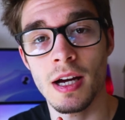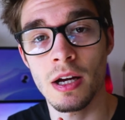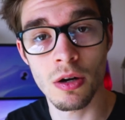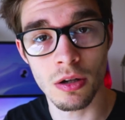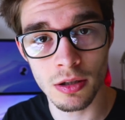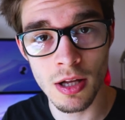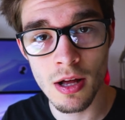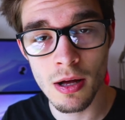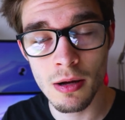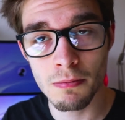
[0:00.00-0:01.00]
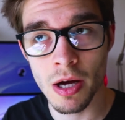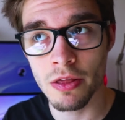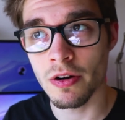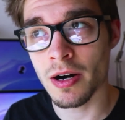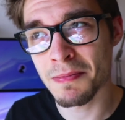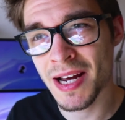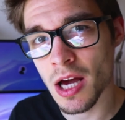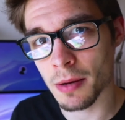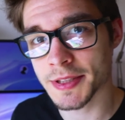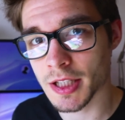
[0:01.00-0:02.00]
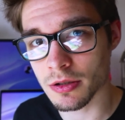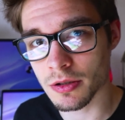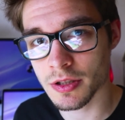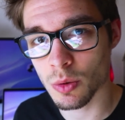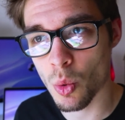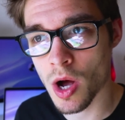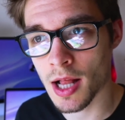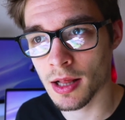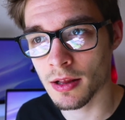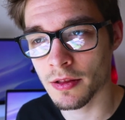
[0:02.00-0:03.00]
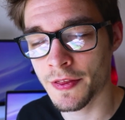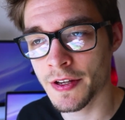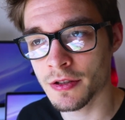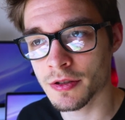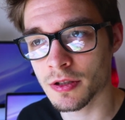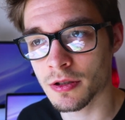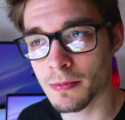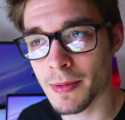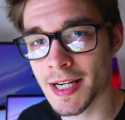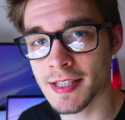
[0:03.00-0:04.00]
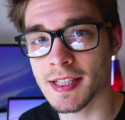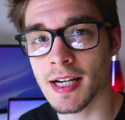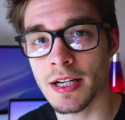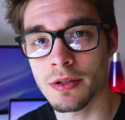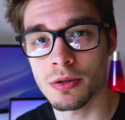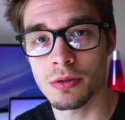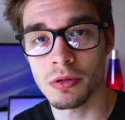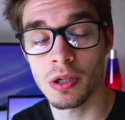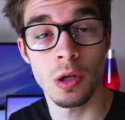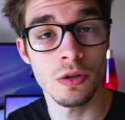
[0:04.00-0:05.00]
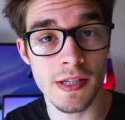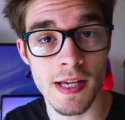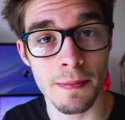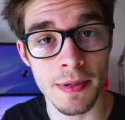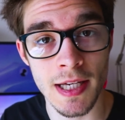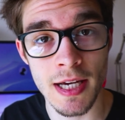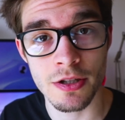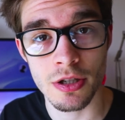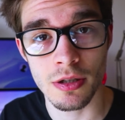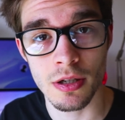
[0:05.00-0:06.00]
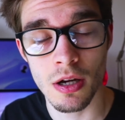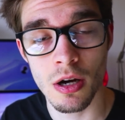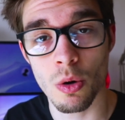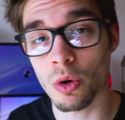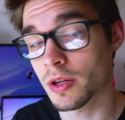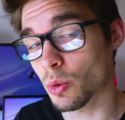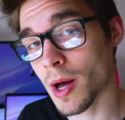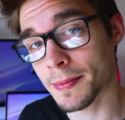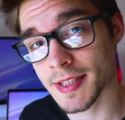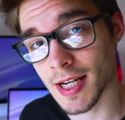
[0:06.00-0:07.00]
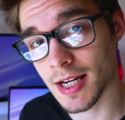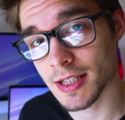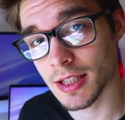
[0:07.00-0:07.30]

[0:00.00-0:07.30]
a goal, but there are many obstacles, well, the user may decide to close the application or the website.